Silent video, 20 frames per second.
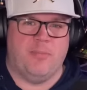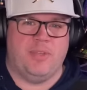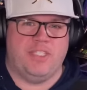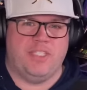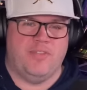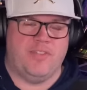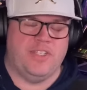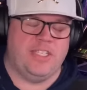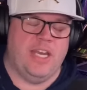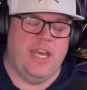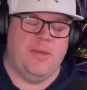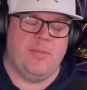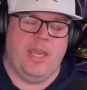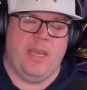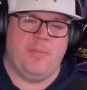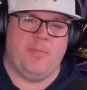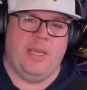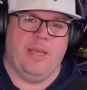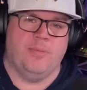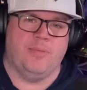Pacific time,
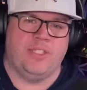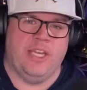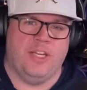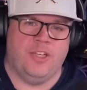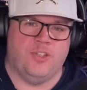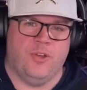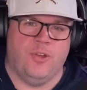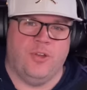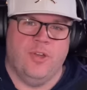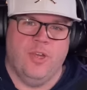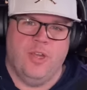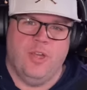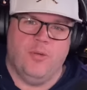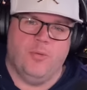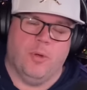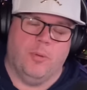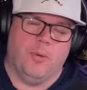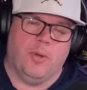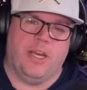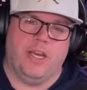8 p.m. Central,
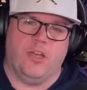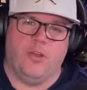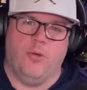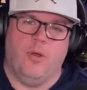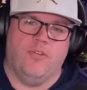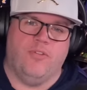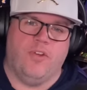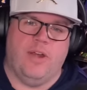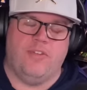where we're going to go over